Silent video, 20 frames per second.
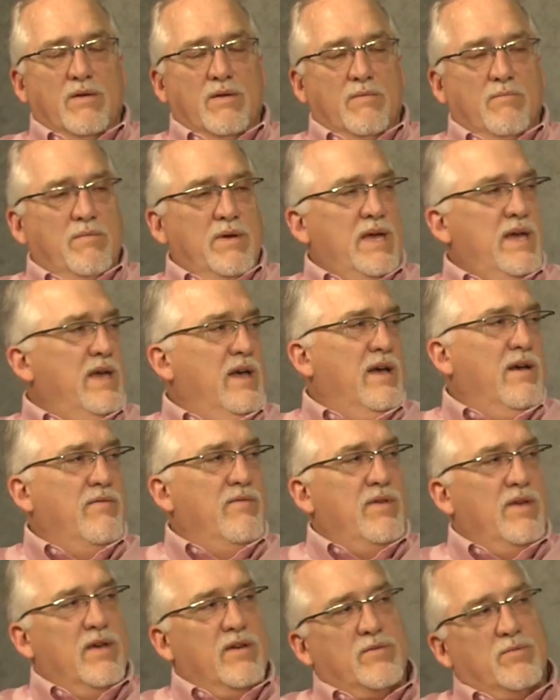may have
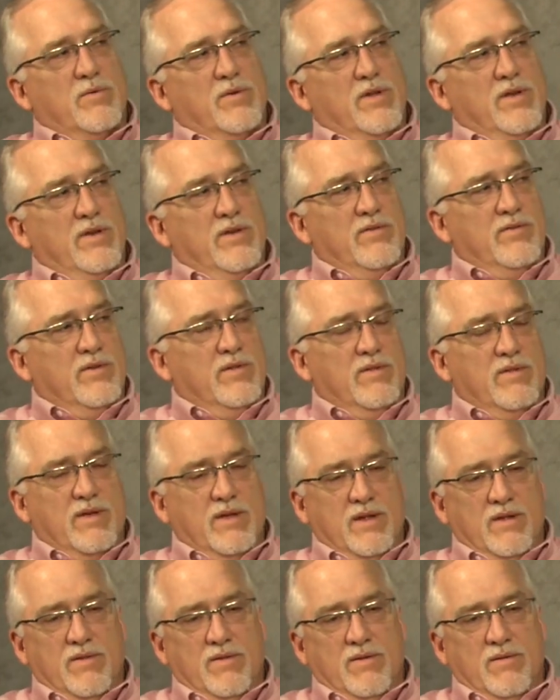the expertise and
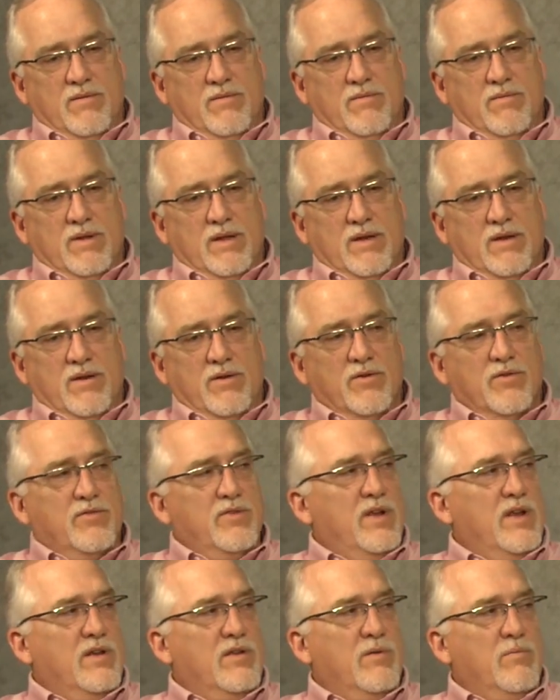
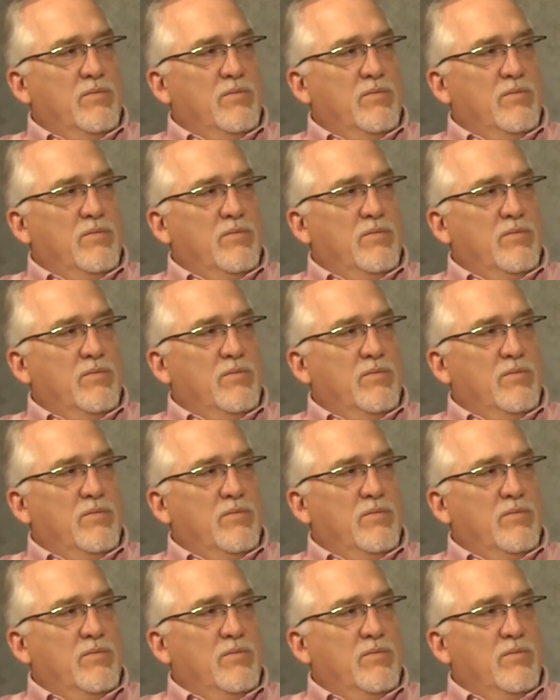understand